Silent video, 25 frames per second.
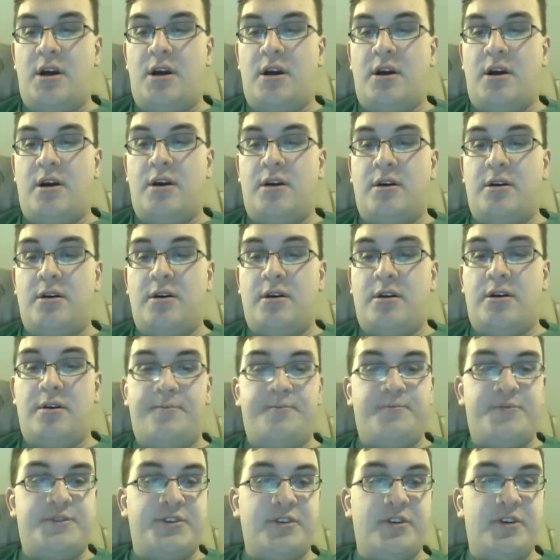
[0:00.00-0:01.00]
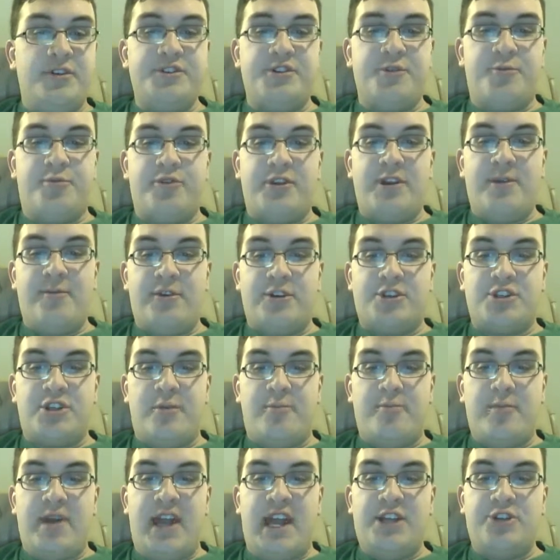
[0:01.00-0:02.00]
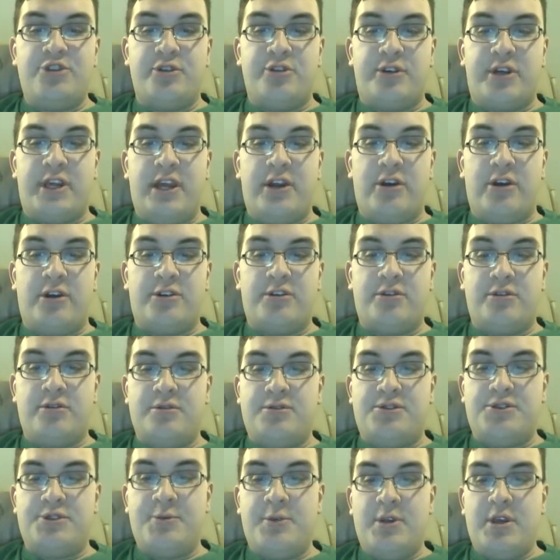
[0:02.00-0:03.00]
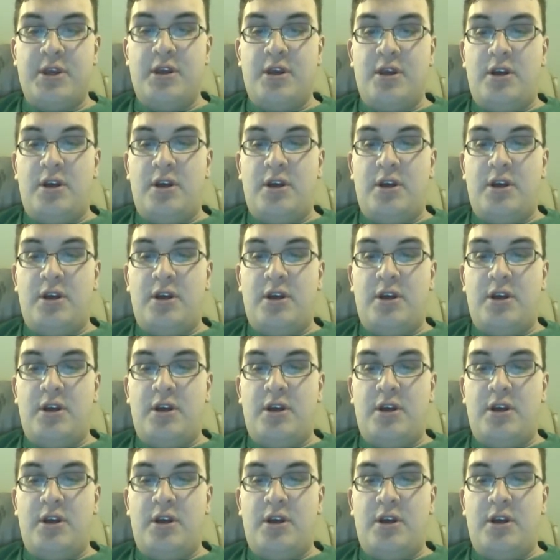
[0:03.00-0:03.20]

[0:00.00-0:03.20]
So those are pretty much the major characters.